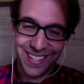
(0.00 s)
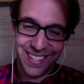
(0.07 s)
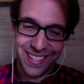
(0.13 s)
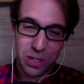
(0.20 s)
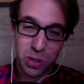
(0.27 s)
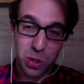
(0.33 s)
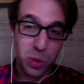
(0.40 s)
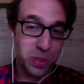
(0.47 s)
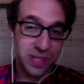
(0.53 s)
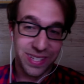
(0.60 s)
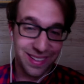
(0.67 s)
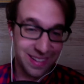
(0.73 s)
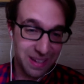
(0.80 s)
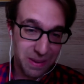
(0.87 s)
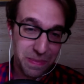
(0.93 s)
cruel to
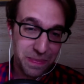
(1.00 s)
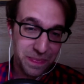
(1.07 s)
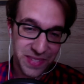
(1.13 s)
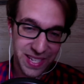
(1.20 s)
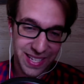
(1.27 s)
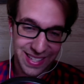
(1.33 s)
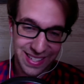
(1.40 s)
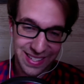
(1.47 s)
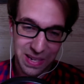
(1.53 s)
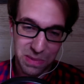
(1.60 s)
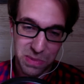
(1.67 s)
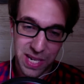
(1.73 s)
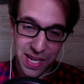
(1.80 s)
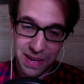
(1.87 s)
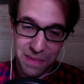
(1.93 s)
them at the same
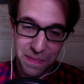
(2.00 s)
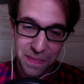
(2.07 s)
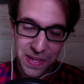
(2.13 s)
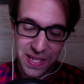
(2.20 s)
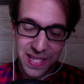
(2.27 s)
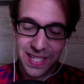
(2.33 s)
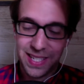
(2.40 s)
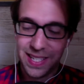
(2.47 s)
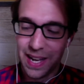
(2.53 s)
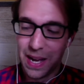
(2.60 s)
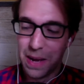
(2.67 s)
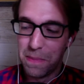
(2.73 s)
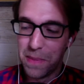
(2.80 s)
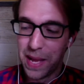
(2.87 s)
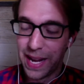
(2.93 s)
time.
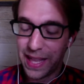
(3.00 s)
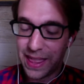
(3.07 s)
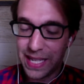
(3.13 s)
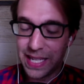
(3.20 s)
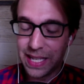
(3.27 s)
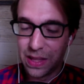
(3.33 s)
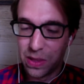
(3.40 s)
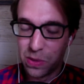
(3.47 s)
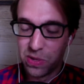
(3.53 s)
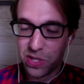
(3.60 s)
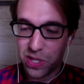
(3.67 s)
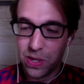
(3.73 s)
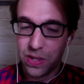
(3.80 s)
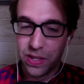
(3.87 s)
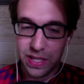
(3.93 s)
And I think the
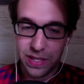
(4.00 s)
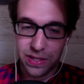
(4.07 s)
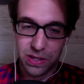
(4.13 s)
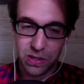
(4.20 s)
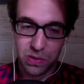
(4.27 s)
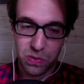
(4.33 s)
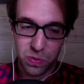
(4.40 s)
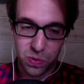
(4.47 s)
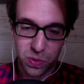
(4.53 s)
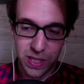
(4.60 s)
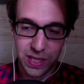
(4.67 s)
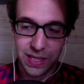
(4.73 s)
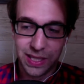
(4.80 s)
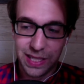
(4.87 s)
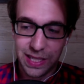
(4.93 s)
result is a
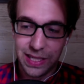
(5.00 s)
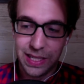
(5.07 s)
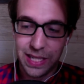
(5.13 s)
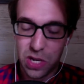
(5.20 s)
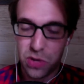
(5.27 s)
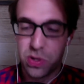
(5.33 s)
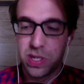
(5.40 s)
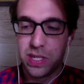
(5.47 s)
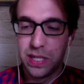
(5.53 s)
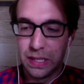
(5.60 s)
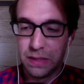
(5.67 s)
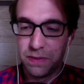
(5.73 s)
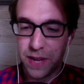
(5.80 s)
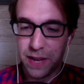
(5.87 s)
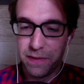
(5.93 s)
really interesting
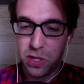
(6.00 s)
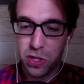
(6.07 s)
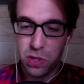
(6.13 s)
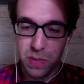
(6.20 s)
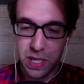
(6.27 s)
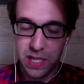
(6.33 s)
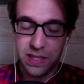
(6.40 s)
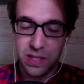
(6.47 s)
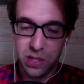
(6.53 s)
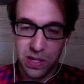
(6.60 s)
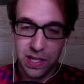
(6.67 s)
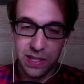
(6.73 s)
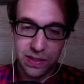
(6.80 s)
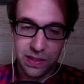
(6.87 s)
5-issue miniseries.